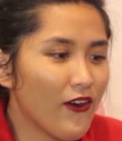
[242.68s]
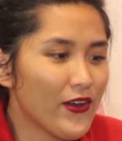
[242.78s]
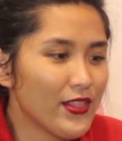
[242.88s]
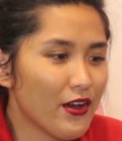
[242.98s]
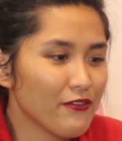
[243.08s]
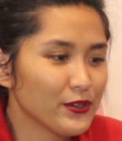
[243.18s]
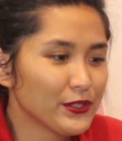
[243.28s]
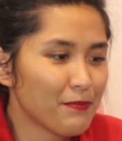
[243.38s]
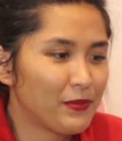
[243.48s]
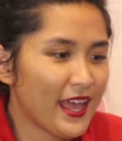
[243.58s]
all over
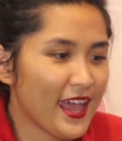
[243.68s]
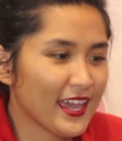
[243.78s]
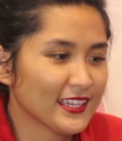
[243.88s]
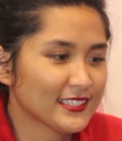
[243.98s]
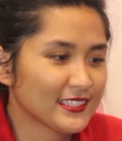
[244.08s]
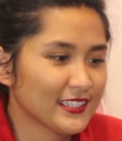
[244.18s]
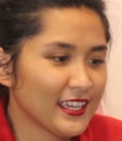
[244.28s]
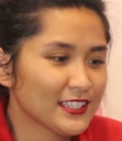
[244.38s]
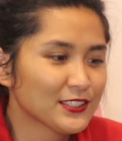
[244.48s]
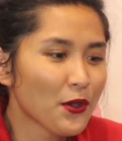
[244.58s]
the place.
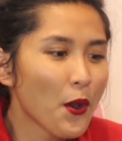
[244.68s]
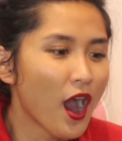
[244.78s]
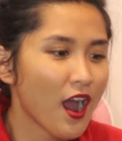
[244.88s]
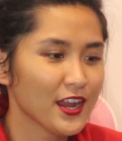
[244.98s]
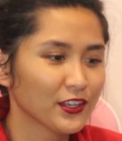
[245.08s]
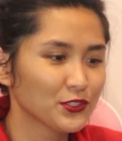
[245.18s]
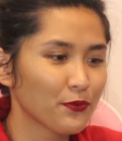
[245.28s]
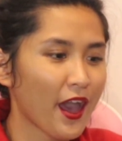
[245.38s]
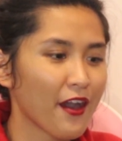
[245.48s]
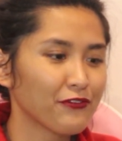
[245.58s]
It's so hard because
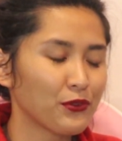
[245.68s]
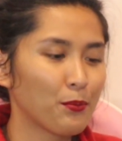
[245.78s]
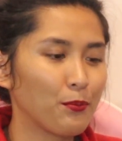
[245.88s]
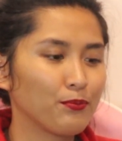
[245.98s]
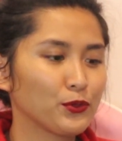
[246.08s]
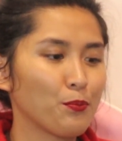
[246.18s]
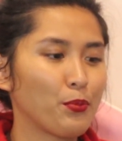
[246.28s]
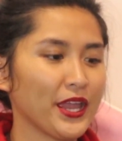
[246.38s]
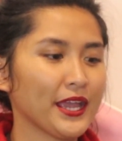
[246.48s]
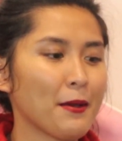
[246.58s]
we have to
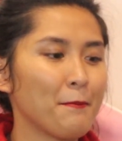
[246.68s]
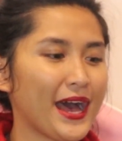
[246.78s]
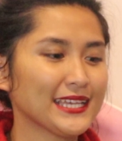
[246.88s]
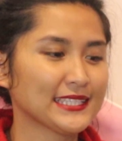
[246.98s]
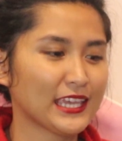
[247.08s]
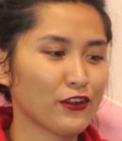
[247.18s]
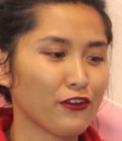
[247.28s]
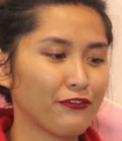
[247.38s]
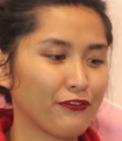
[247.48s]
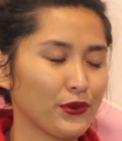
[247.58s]
bring a basket
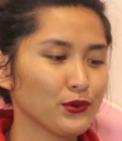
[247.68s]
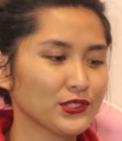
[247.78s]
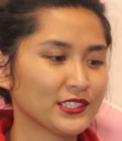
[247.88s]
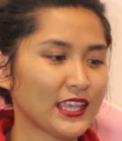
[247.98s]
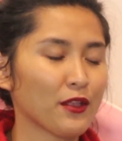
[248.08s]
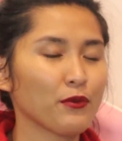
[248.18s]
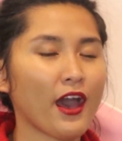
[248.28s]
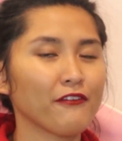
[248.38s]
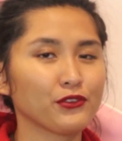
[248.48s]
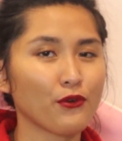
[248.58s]
of fruits, and we
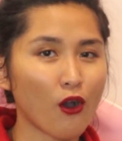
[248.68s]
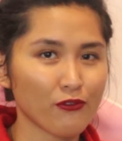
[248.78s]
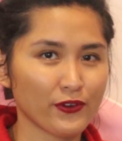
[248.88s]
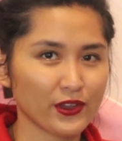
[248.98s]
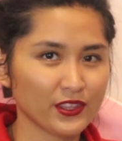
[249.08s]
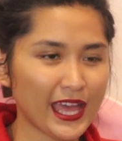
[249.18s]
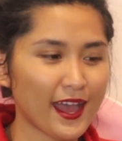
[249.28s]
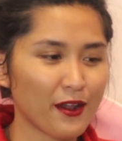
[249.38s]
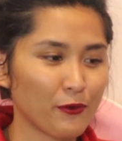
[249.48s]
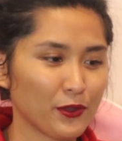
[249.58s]
have to offer
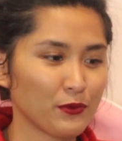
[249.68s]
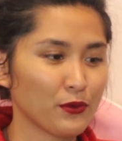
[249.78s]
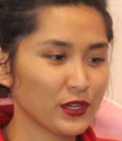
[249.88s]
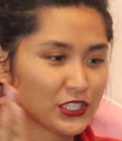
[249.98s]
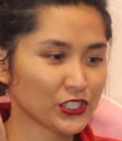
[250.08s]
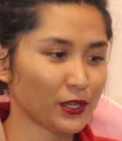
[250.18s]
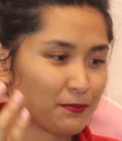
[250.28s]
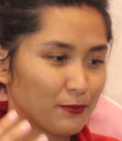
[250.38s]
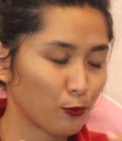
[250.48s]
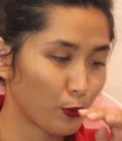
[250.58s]
that when we reach
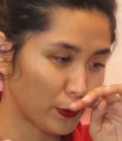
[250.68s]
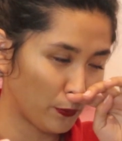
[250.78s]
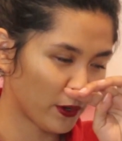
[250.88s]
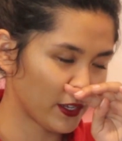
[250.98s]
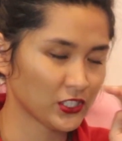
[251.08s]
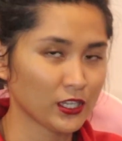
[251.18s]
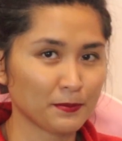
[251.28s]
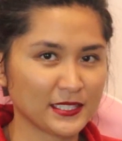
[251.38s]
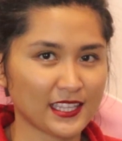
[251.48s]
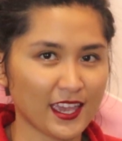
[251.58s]
up, when we reach
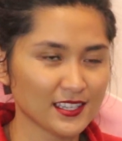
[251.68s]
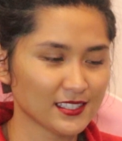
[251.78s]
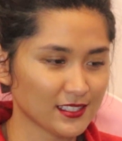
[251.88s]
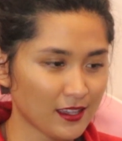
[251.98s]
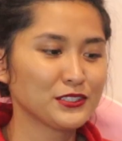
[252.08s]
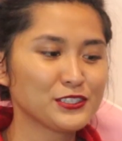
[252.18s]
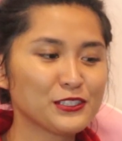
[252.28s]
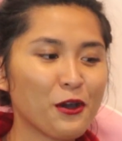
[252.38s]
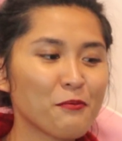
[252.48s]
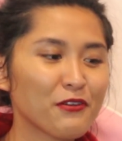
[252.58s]
upstairs. But
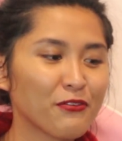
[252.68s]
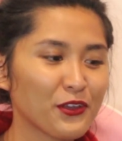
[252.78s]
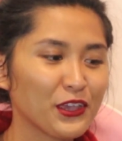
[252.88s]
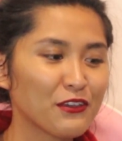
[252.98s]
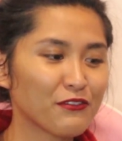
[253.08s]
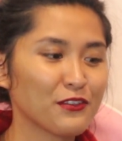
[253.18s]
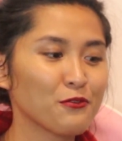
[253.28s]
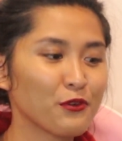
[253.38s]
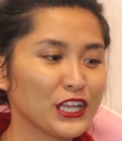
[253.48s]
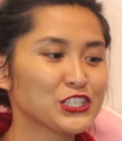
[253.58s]
you know, before you
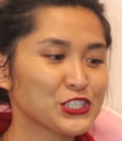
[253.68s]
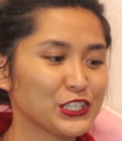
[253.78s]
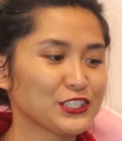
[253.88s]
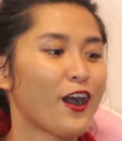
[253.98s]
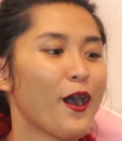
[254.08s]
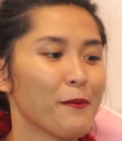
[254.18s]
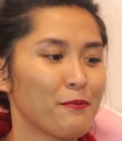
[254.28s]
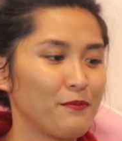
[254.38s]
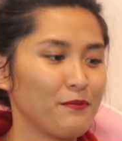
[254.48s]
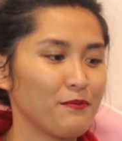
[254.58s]
even reach the top,